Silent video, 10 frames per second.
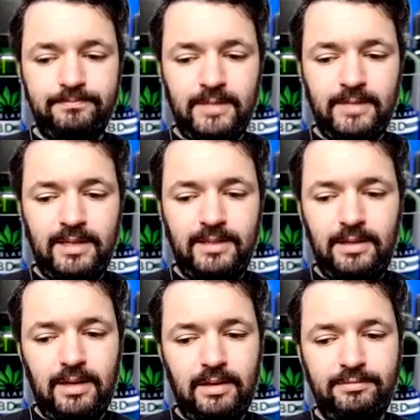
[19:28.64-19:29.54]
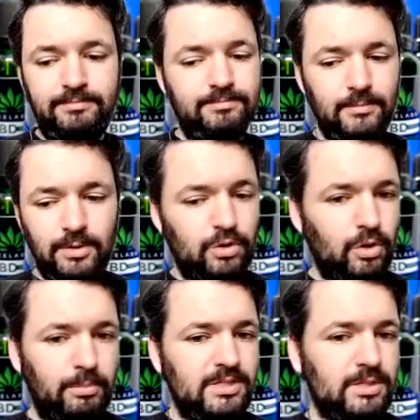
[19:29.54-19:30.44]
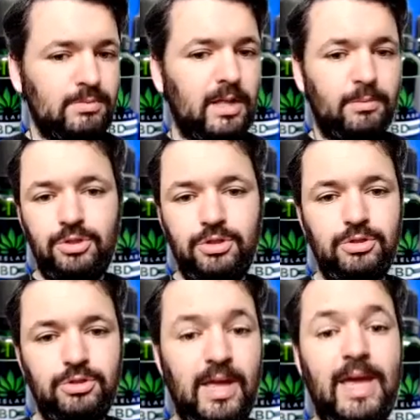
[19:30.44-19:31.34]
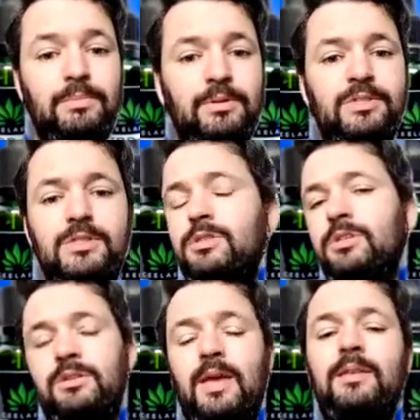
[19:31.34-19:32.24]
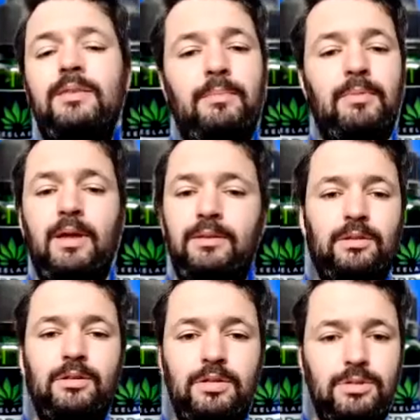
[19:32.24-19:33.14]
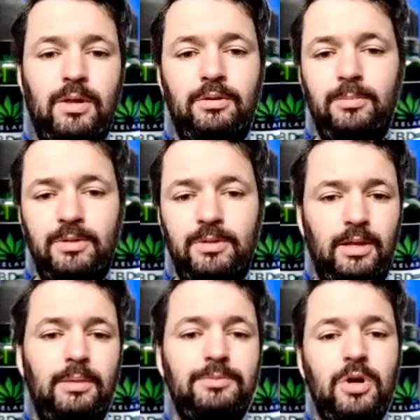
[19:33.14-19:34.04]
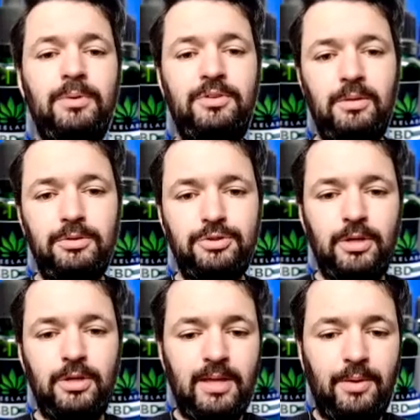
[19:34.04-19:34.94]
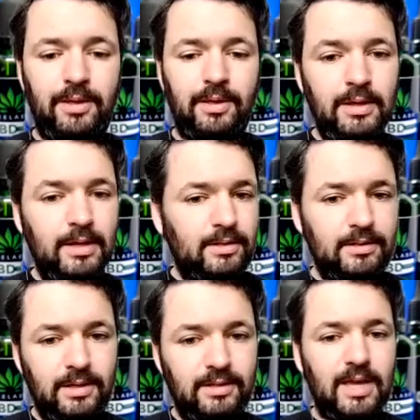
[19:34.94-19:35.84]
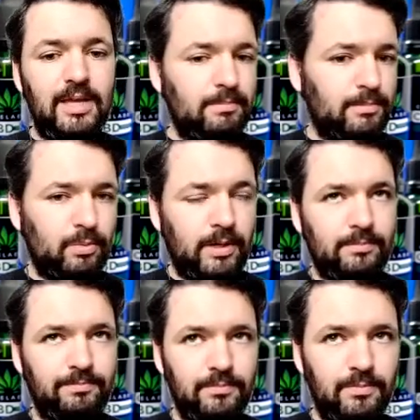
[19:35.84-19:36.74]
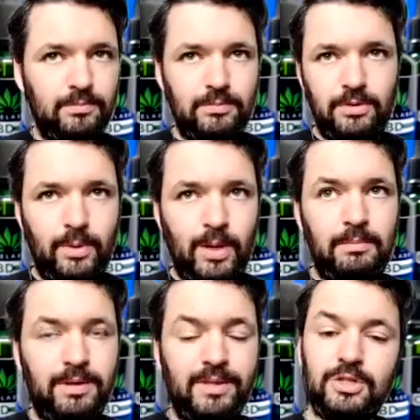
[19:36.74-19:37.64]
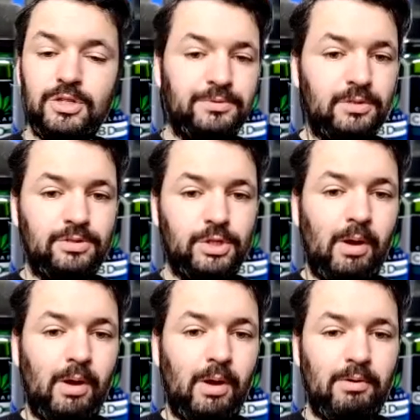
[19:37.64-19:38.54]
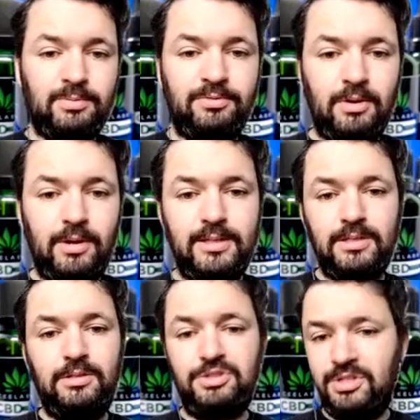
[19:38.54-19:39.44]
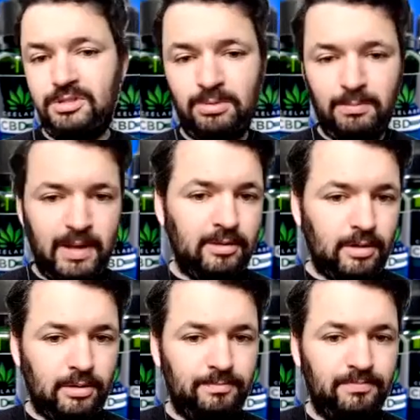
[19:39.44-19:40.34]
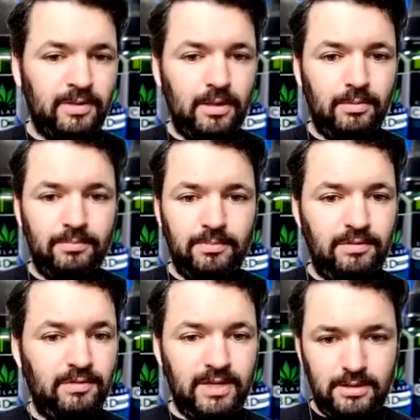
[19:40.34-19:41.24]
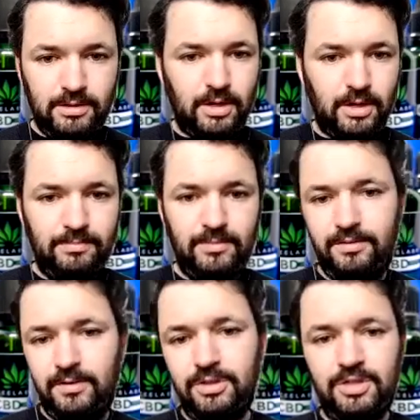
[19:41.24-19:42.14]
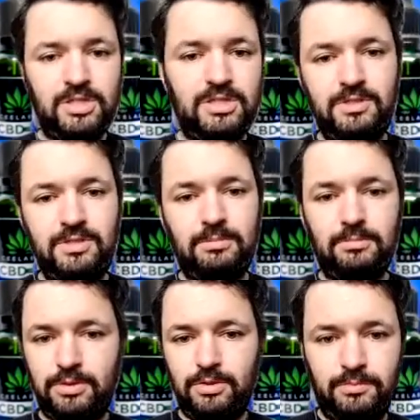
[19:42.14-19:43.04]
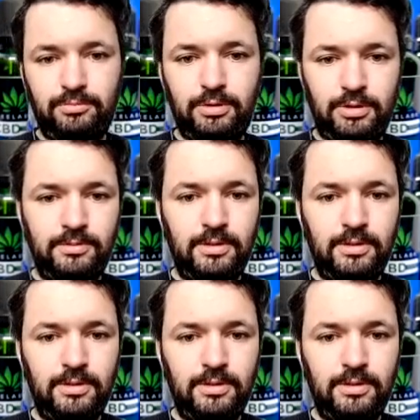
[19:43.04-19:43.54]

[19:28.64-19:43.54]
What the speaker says: And then you have gummies as well, which is edibles. So you take them and you swallow them, and they'll absorb into your bloodstream that way. And they can take between 20 minutes up to 2 hours before it gets into your system, depending on if you've eaten or not, if your digestive system is up and running.